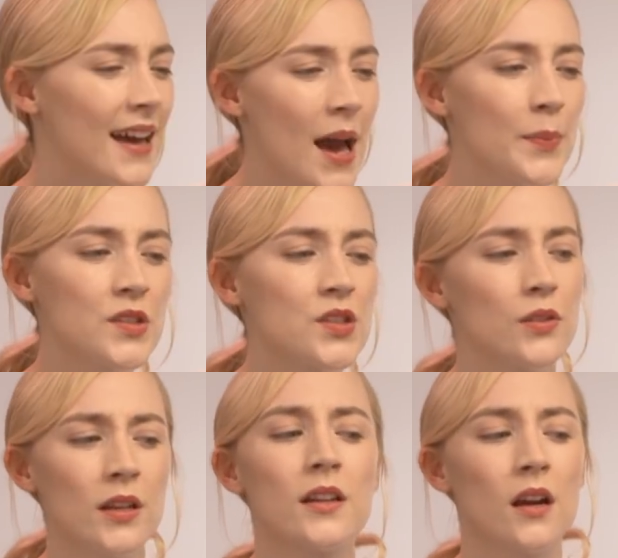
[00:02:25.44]
it happens
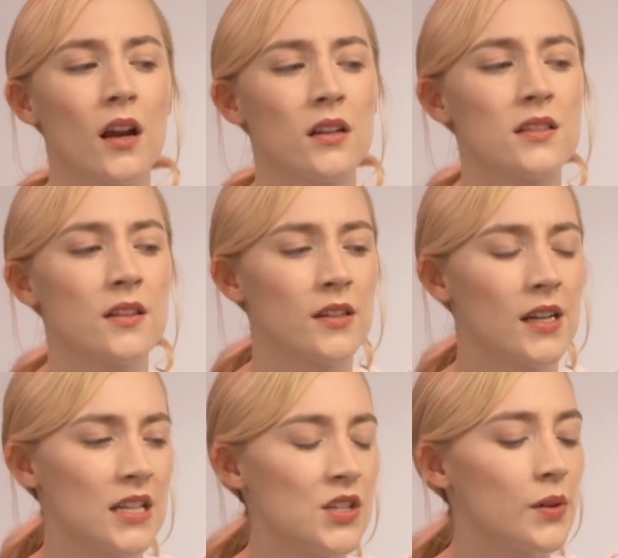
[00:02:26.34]
to a lot of girls in their
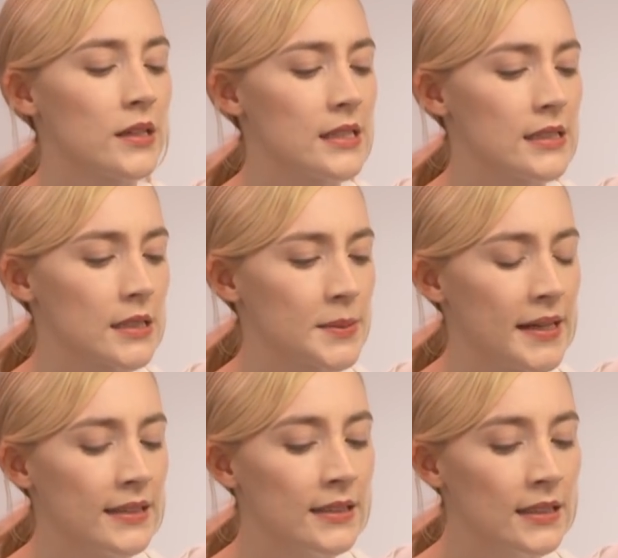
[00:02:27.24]
early 20s as
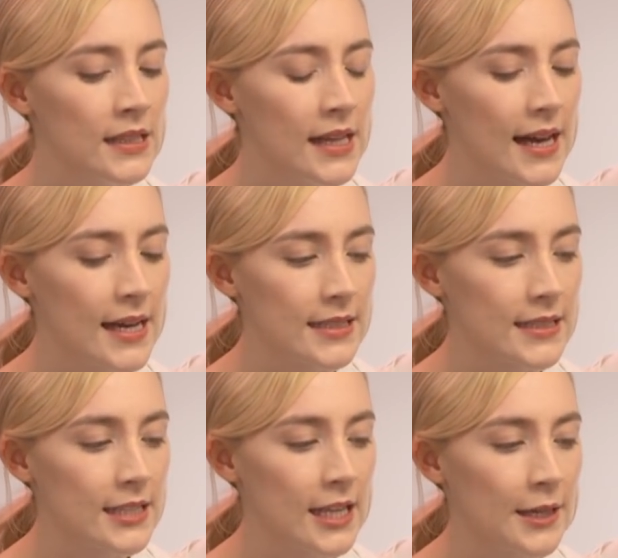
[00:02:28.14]
well.
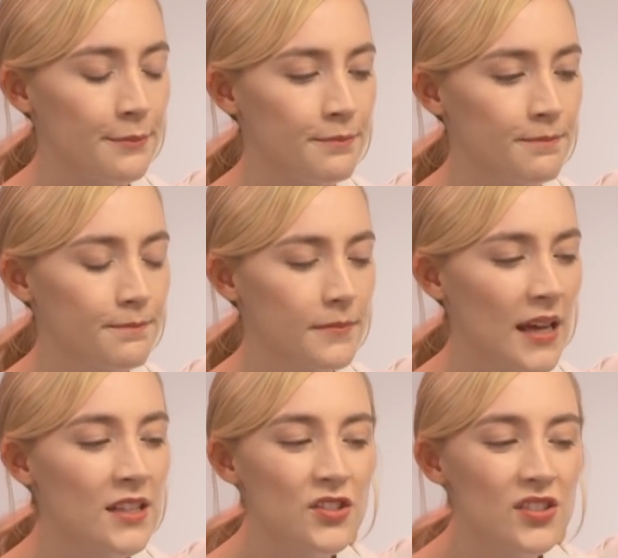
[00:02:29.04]
And
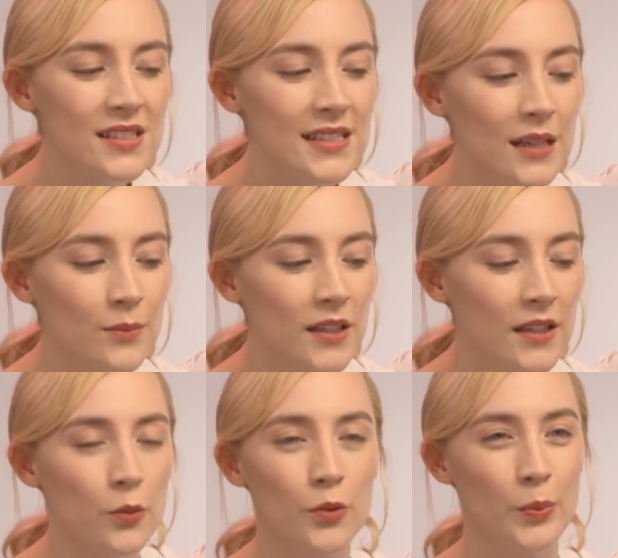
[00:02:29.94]
it just seemed
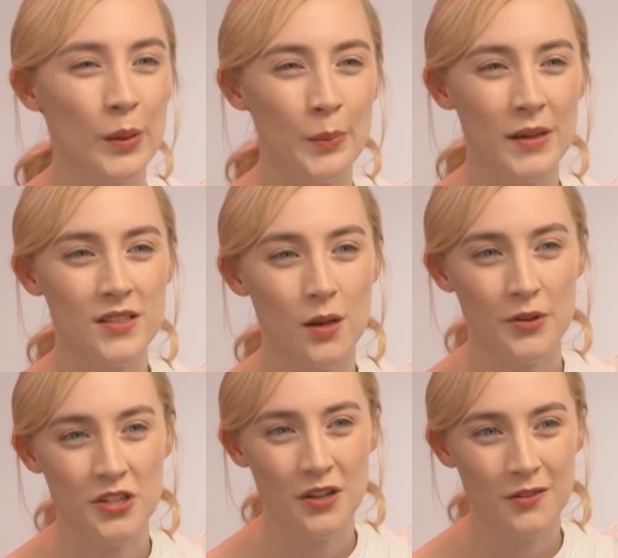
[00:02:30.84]
like it would have been a missed
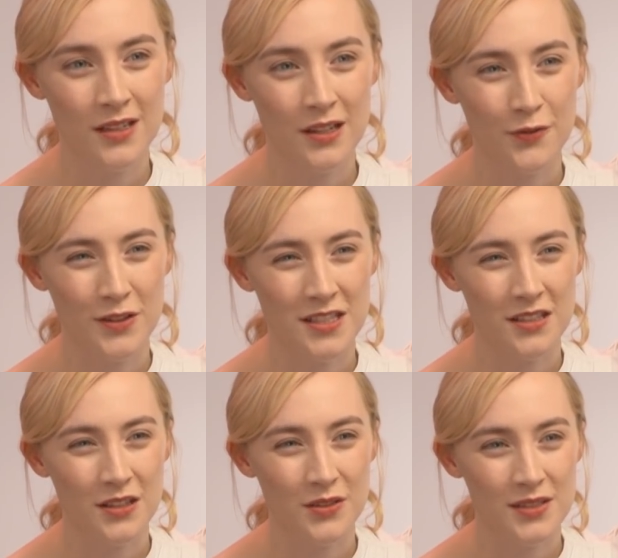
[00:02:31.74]
opportunity if we
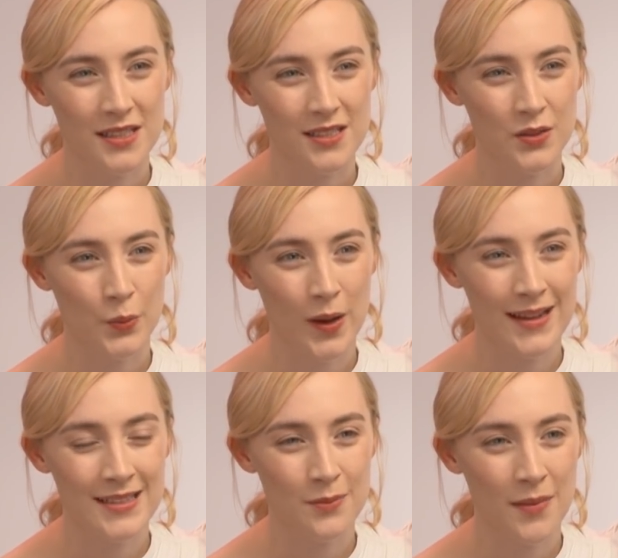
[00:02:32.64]
didn't use this as a
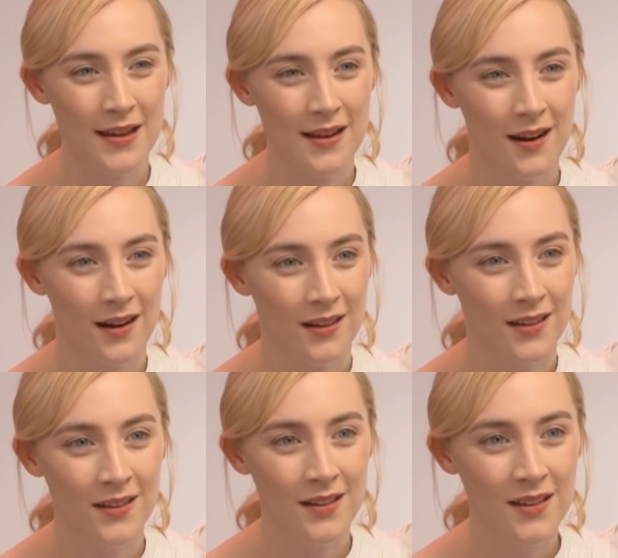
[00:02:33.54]
way to make her
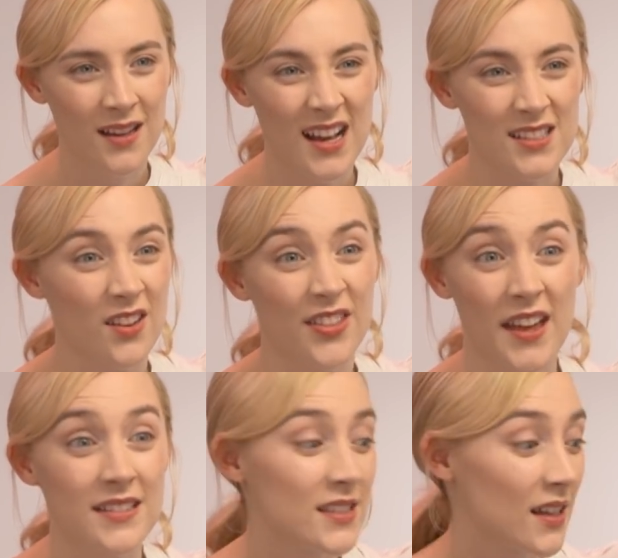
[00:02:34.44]
as
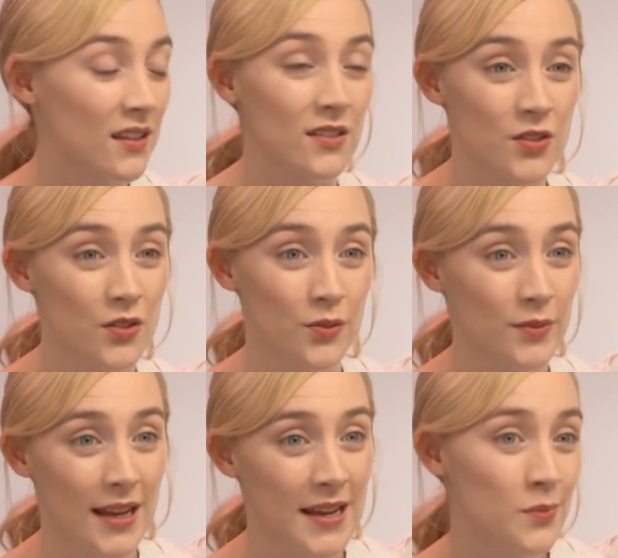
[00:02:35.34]
authentic and sort of
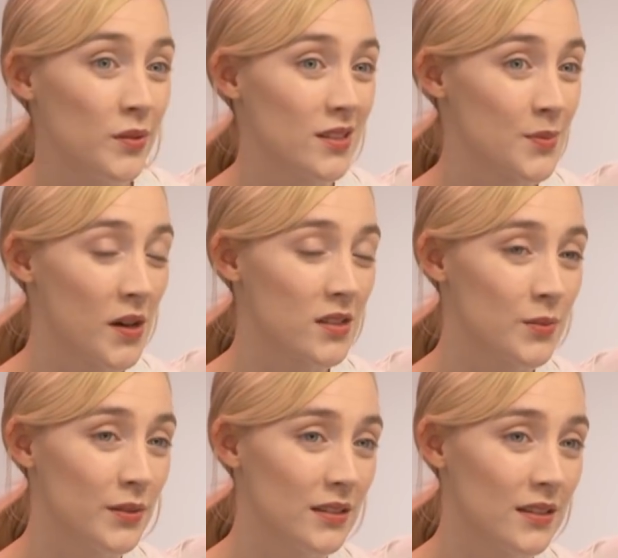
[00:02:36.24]
relatable as
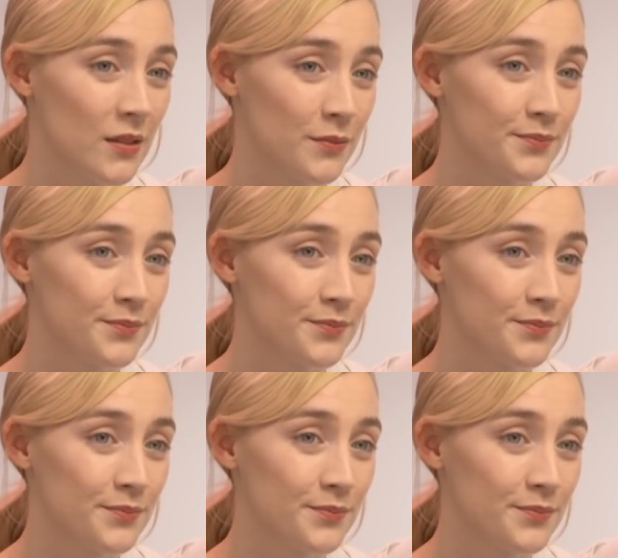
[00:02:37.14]
possible, you know?